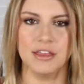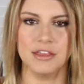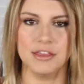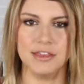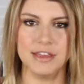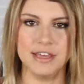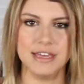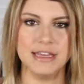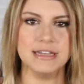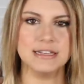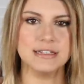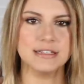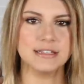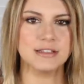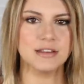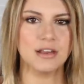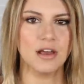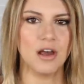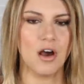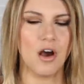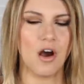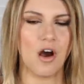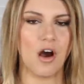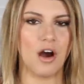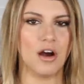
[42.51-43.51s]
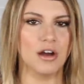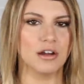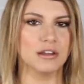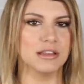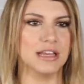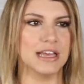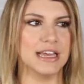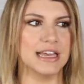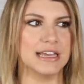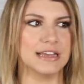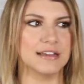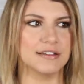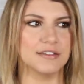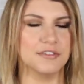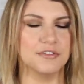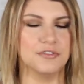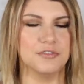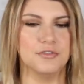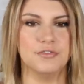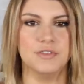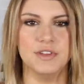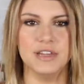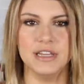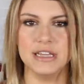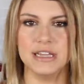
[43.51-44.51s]
These are like
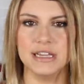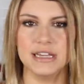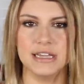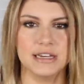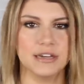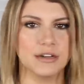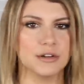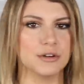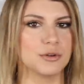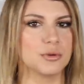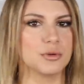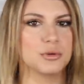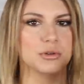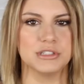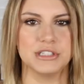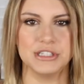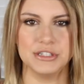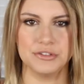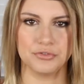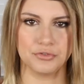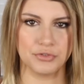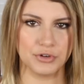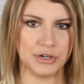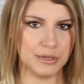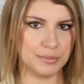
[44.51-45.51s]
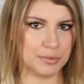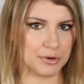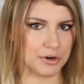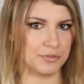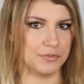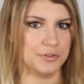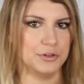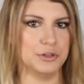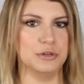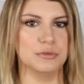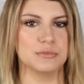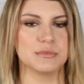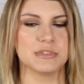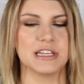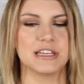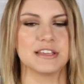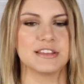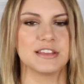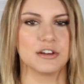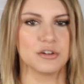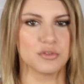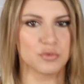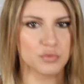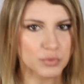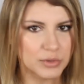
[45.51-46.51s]
vegan, cruelty-free perfumes. Like
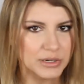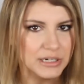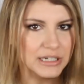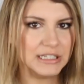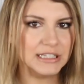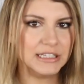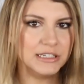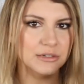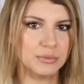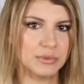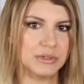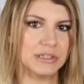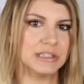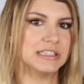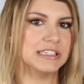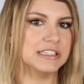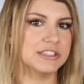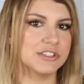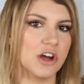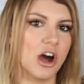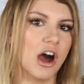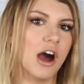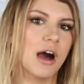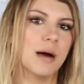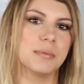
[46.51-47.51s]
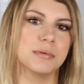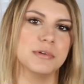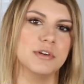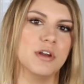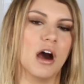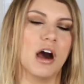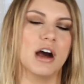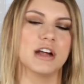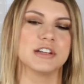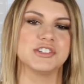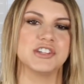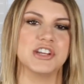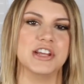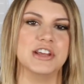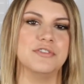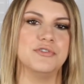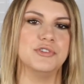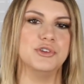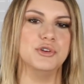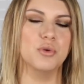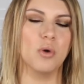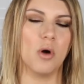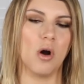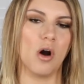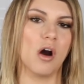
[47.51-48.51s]
they're really, really top-notch
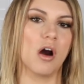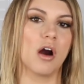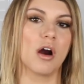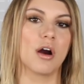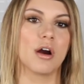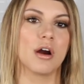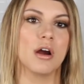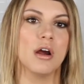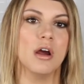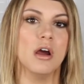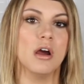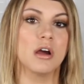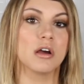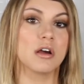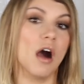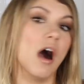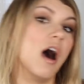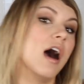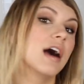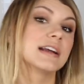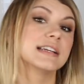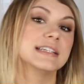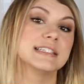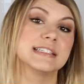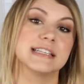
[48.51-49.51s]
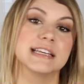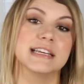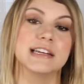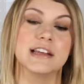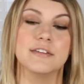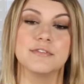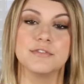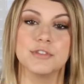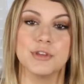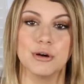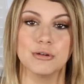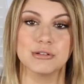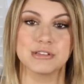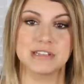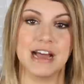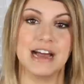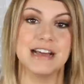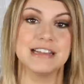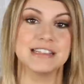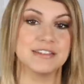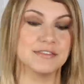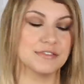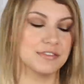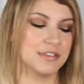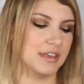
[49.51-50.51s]
if you are cognizant of those
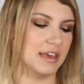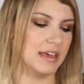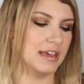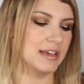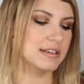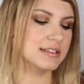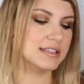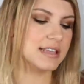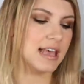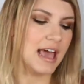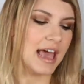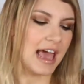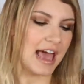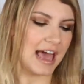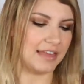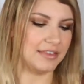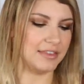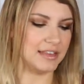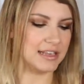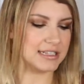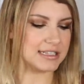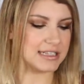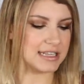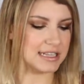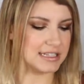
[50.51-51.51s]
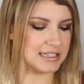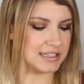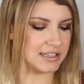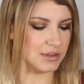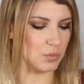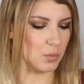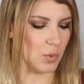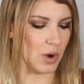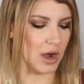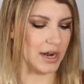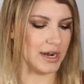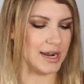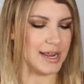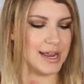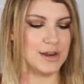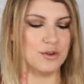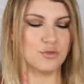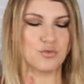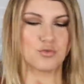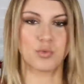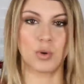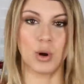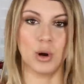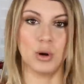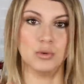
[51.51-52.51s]
kinds of things. And this is the one
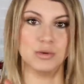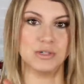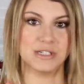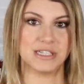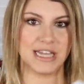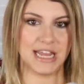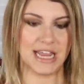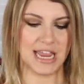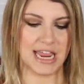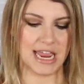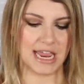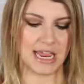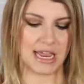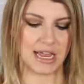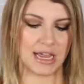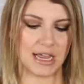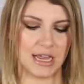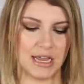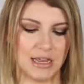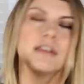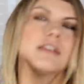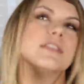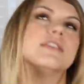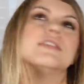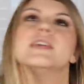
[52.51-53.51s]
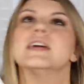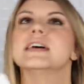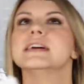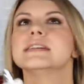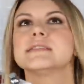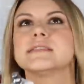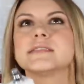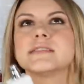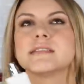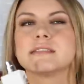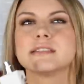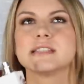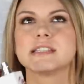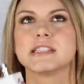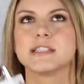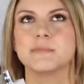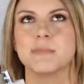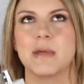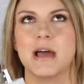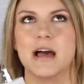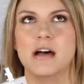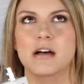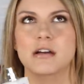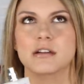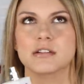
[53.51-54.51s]
in Rose Ink. This
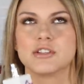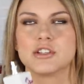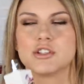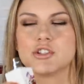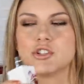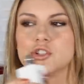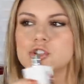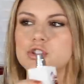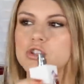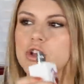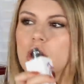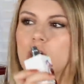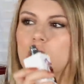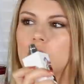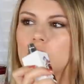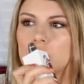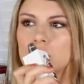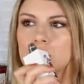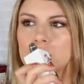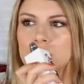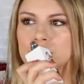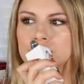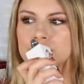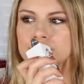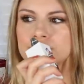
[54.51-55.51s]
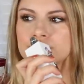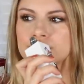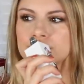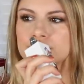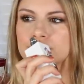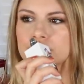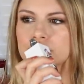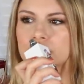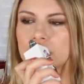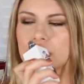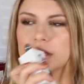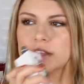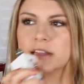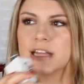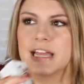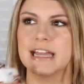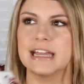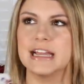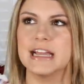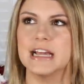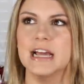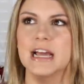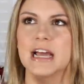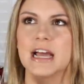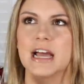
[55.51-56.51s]
smells so
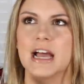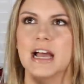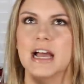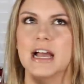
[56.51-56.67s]
like